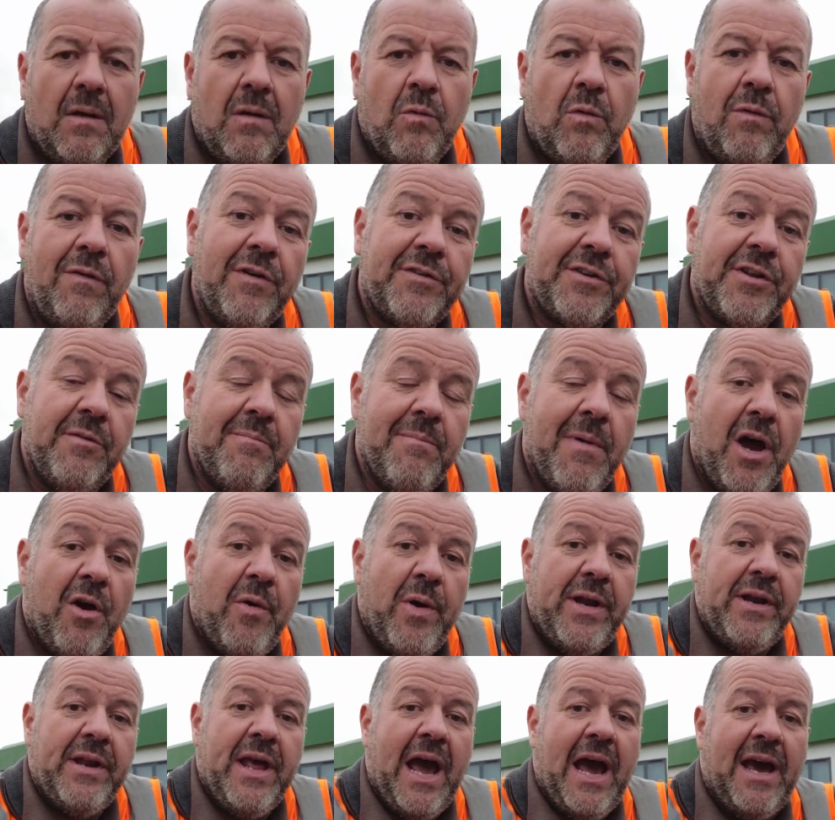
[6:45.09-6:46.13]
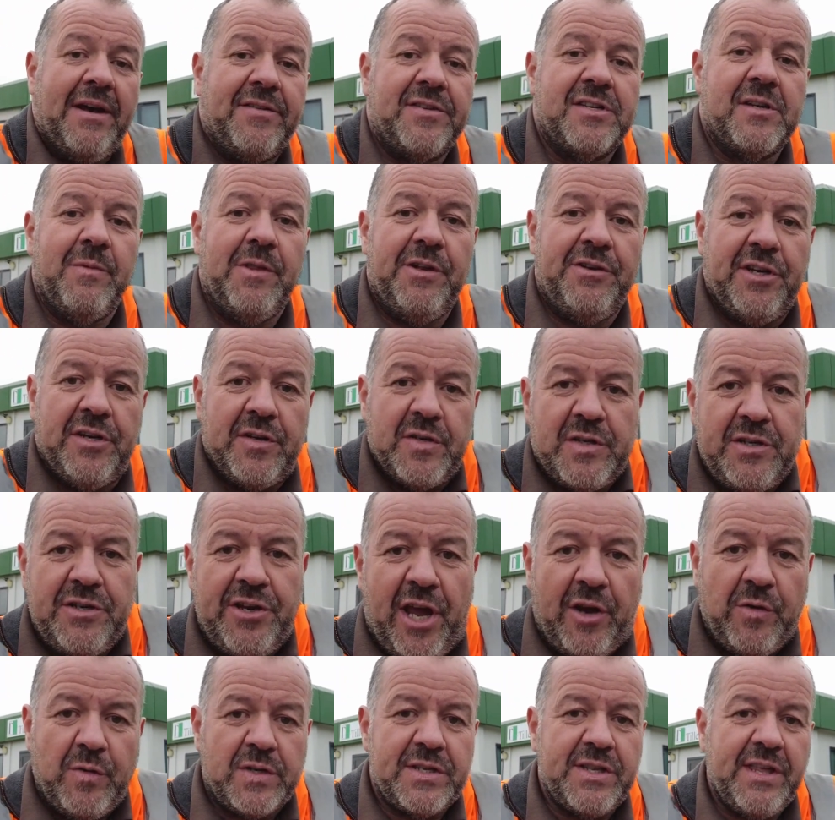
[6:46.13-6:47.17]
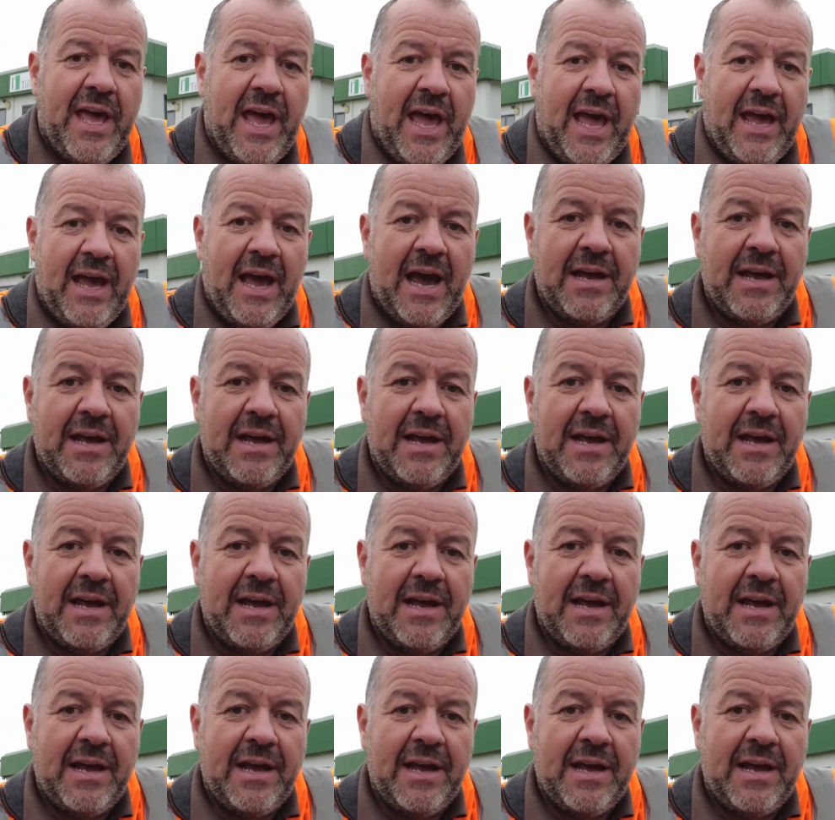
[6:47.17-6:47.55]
We've looked at the mowing and some of the do's and don'ts there,